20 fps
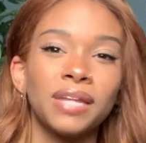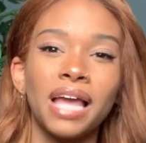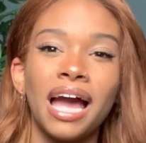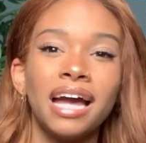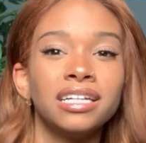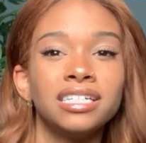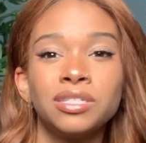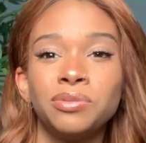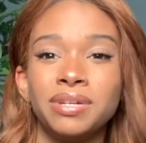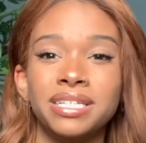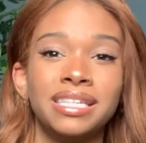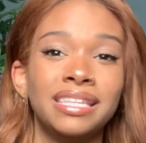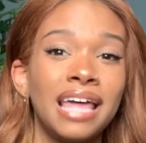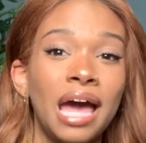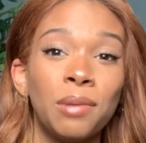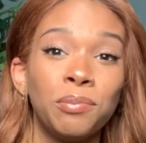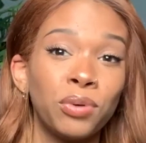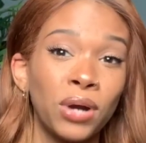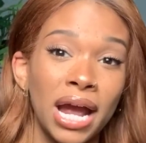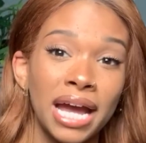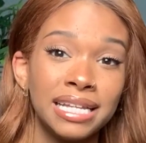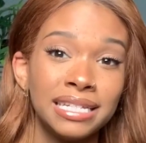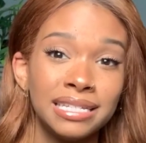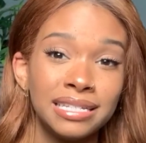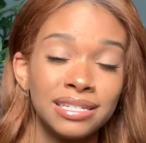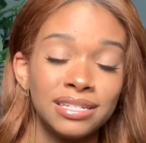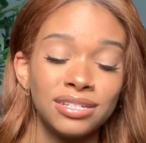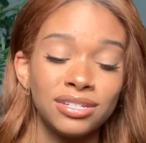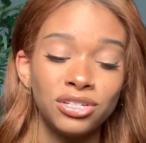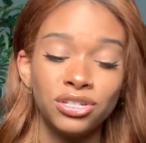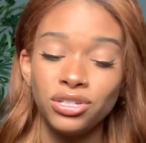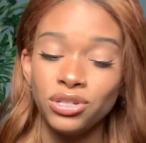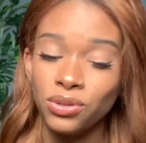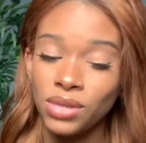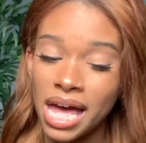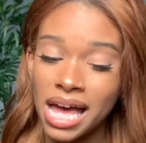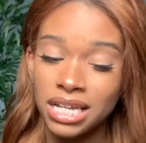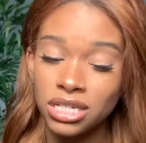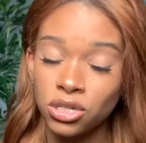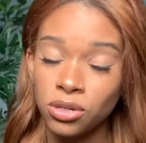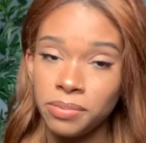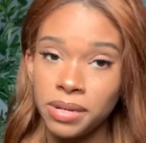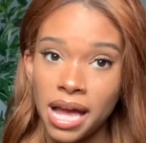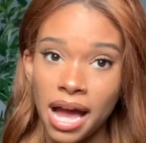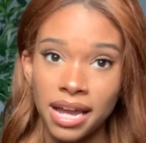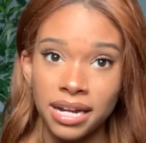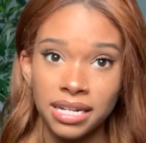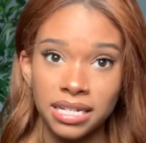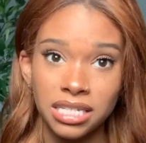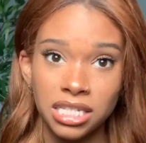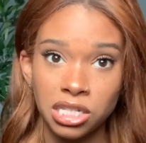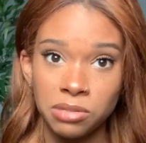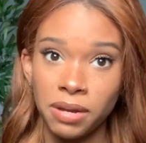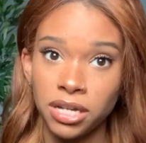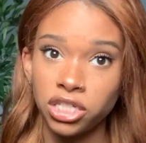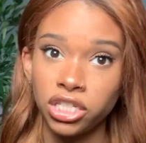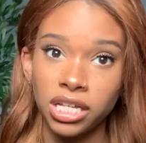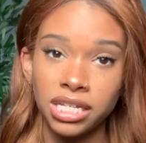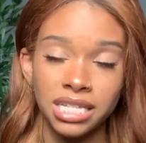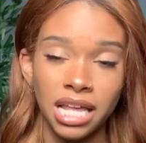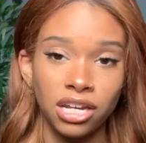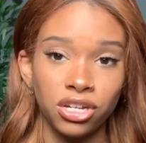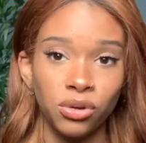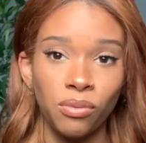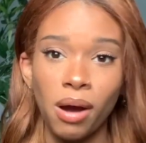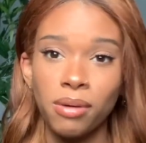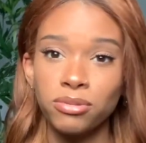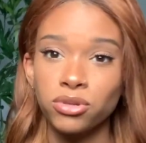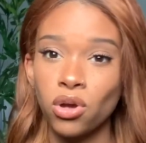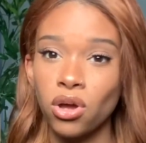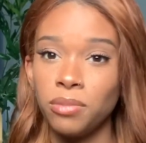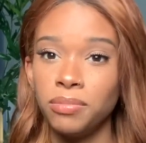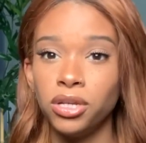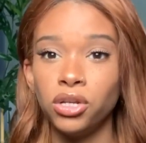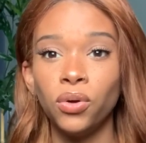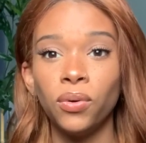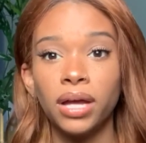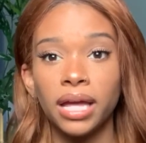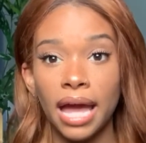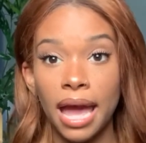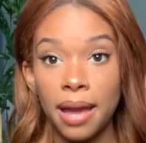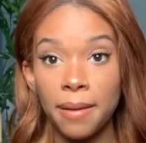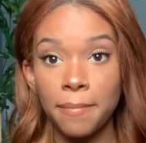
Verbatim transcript: I just wasn't that pressed to do that, to be honest, especially because I knew I was going to be doing a